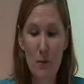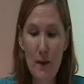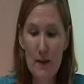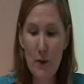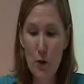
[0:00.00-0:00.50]

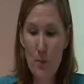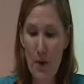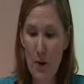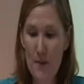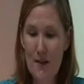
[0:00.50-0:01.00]
weekly group
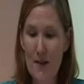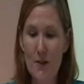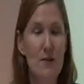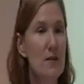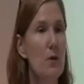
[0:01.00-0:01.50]
therapy
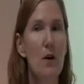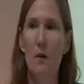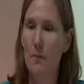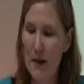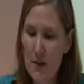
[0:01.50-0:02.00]
sessions that were
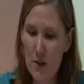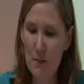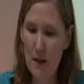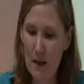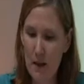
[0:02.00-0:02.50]
called pench
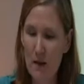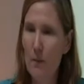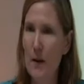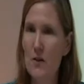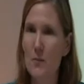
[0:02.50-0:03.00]
meetings,
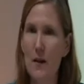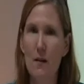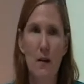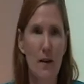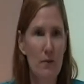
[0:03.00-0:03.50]
pench being
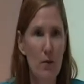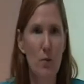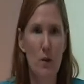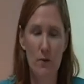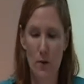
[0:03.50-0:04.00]
kind of the
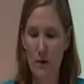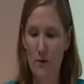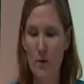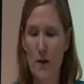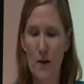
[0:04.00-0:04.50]
Wolof word
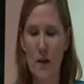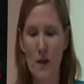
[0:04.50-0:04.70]
for